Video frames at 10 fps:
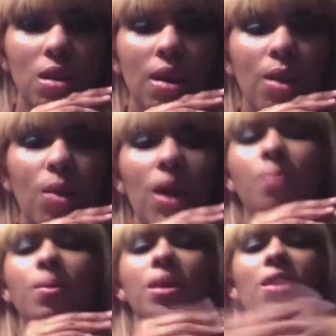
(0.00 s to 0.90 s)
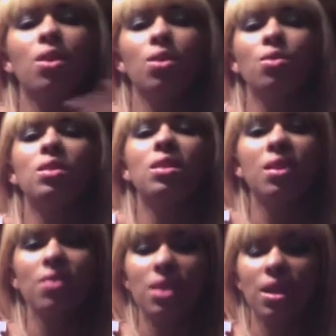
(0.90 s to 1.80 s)
And why pick those
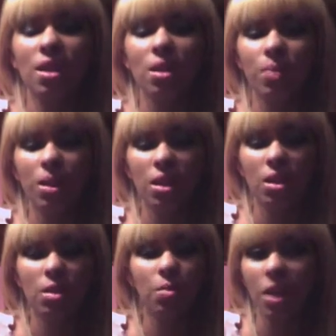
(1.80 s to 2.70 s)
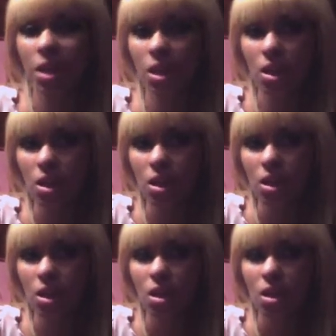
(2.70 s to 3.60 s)
divas? They could have picked Tamina.
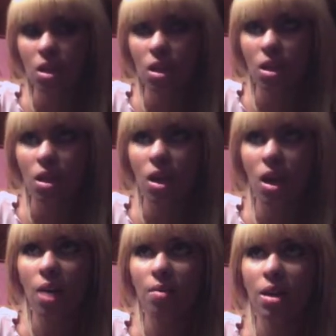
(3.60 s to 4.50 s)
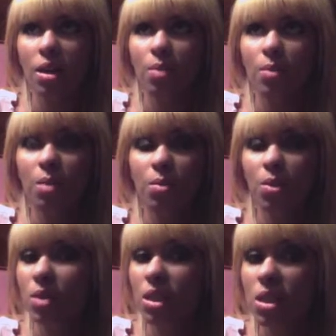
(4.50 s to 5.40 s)
They could have picked
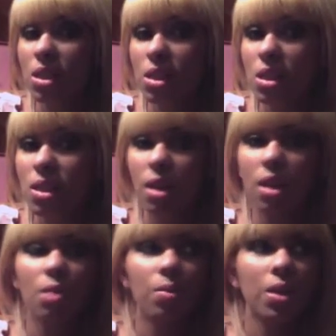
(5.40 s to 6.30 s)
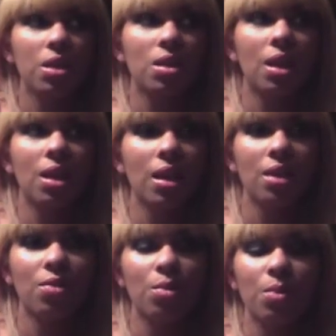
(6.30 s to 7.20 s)
Maurice. They could have picked a lot of
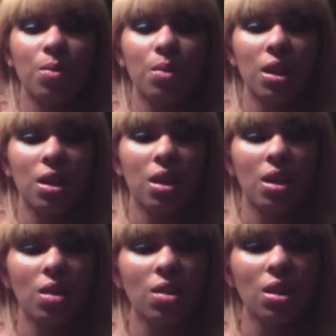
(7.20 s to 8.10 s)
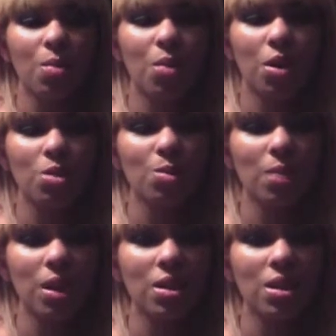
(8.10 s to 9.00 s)
different people. And another thing that bothers me
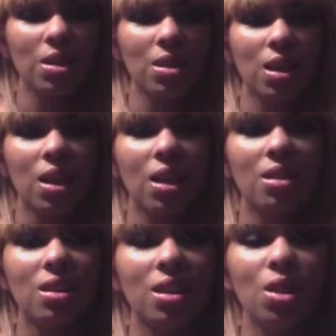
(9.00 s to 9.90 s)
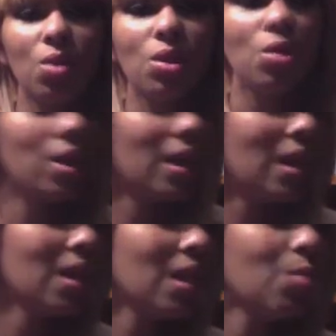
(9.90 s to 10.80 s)
about it is, did no one do anything